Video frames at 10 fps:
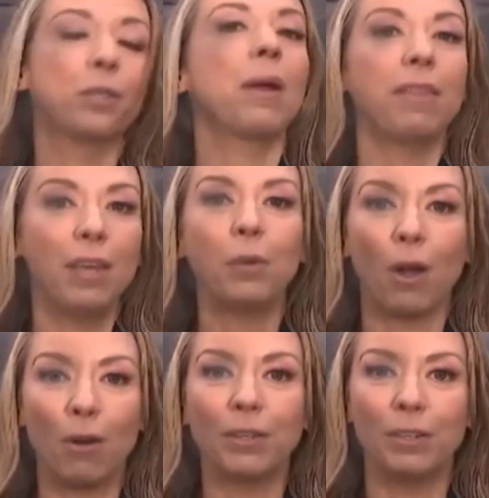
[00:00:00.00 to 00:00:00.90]
So I think
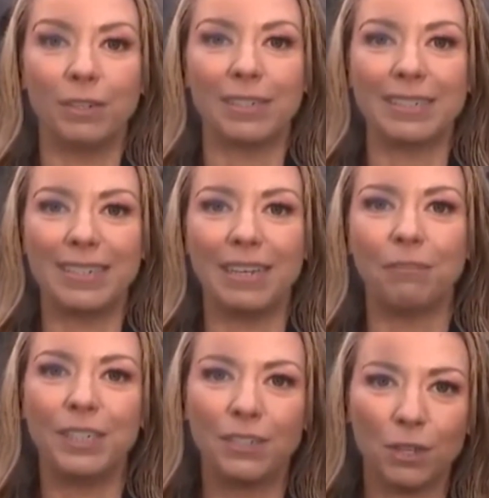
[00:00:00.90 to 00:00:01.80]
we are going to look to see
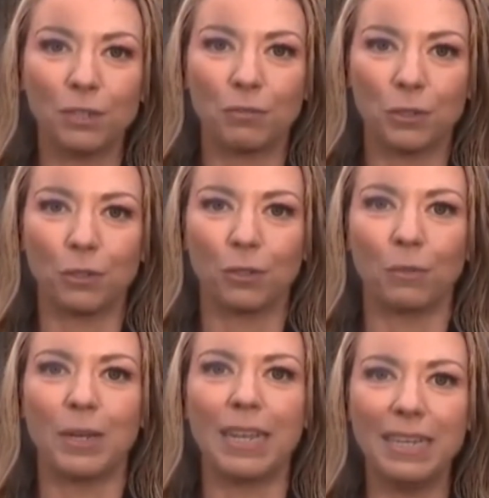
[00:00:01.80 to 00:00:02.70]
if he does
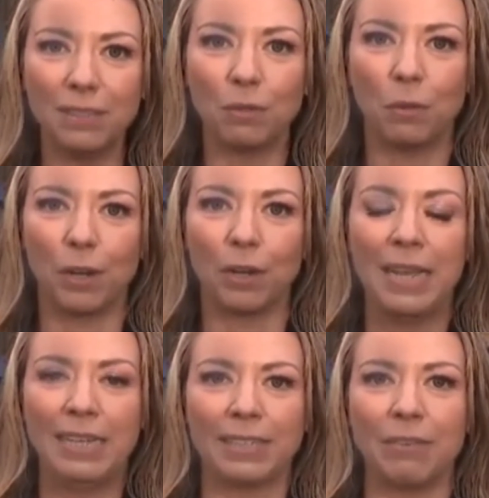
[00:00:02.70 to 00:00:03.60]
return when his lawyer
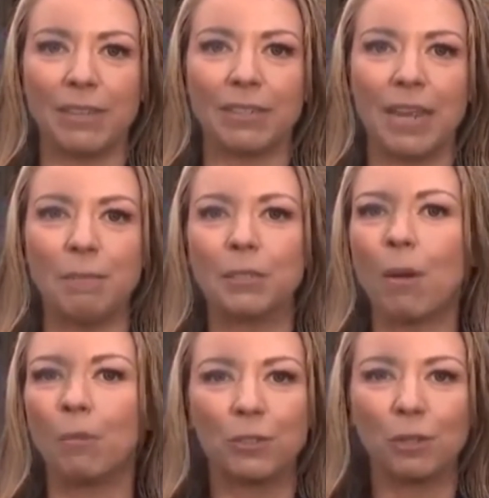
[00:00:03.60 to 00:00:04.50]
is giving the statements.
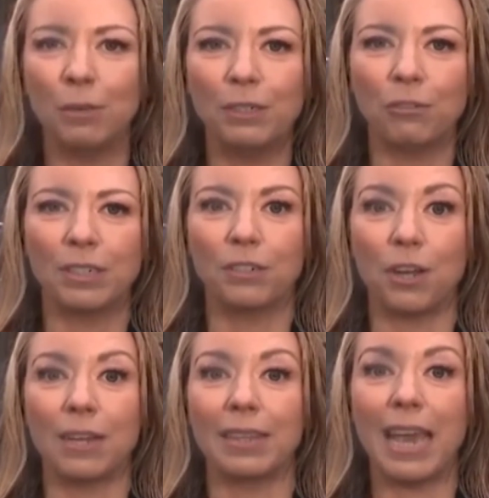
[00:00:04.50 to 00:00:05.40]
But what's so interesting,
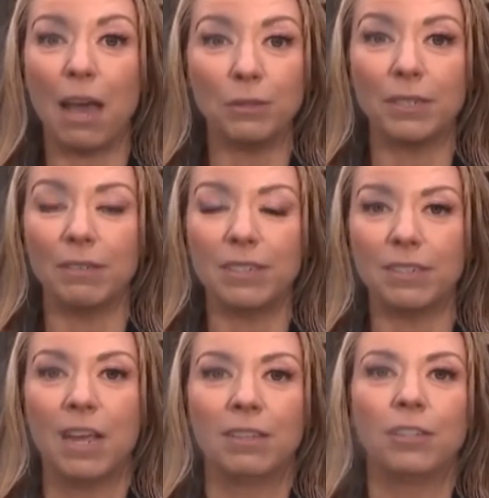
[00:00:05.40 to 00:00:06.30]
John, at the outset of
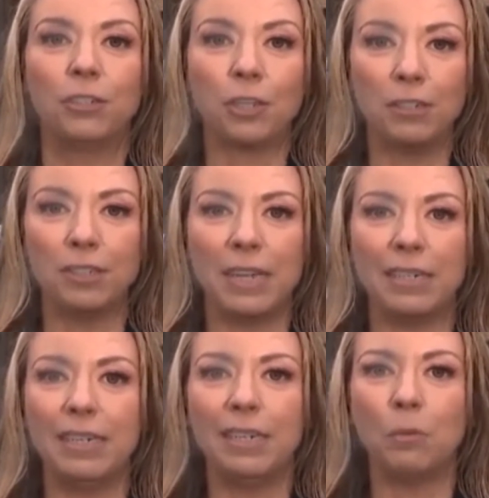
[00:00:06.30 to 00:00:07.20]
this, the judge said
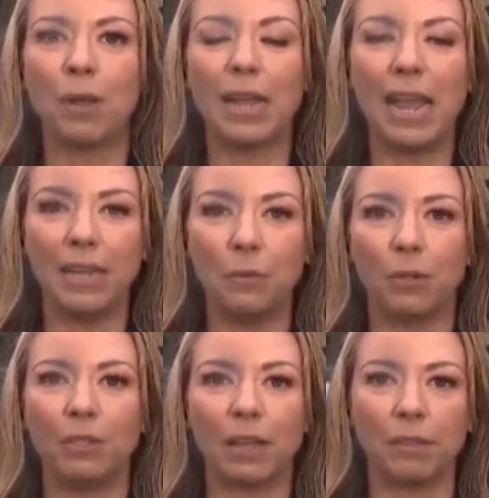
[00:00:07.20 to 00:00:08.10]
he didn't want
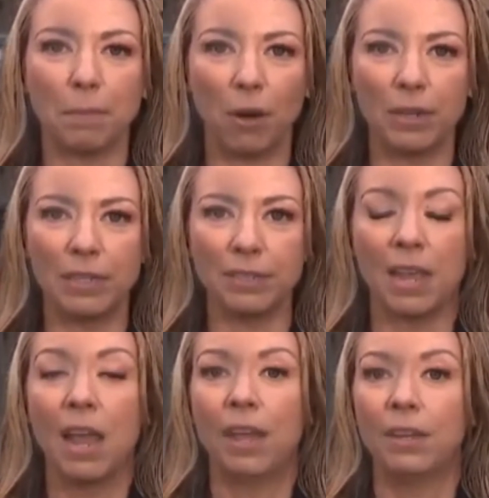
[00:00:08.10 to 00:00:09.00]
anyone, not the parties,
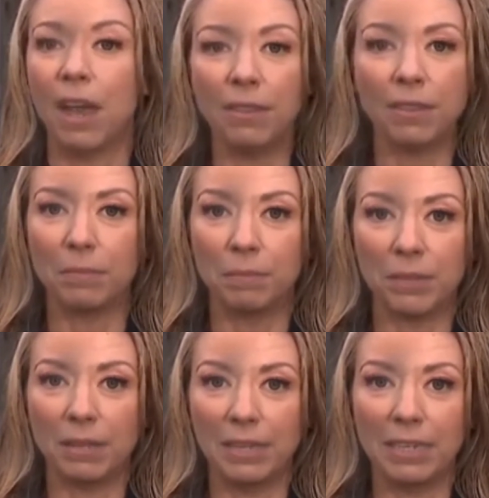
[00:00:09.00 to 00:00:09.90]
not
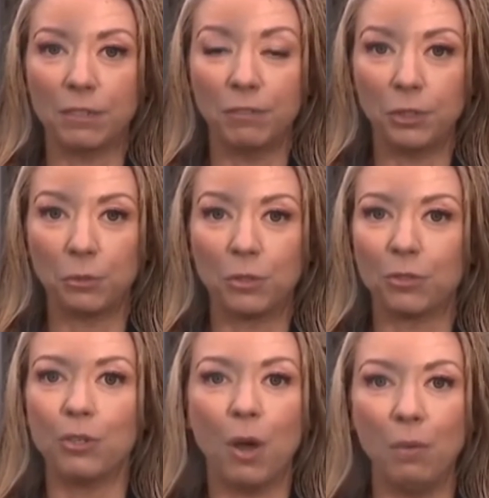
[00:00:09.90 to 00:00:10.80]
the
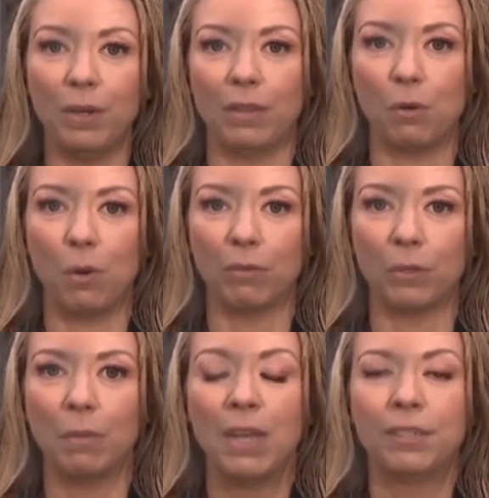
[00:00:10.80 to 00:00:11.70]
individuals, no one in the
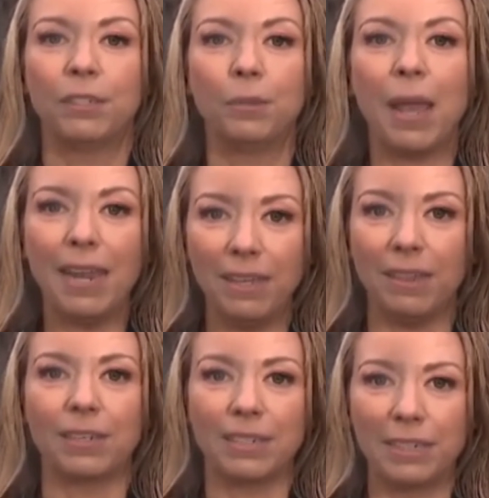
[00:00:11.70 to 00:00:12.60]
courtroom, to do
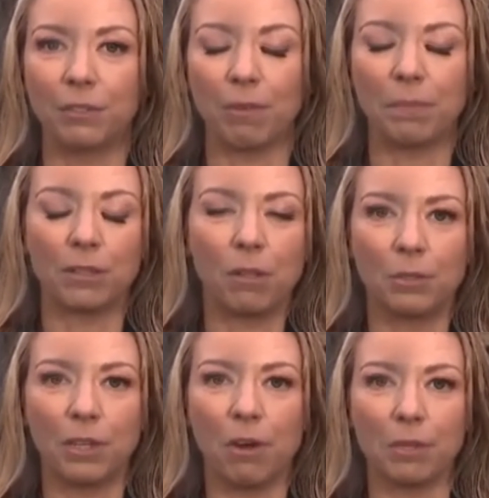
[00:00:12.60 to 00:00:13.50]
anything to interrupt these
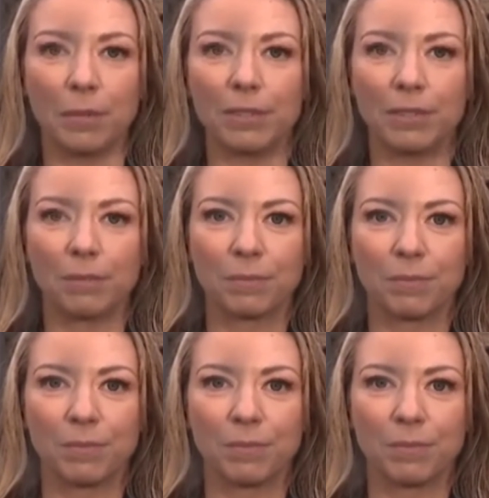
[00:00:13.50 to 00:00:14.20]
closing arguments.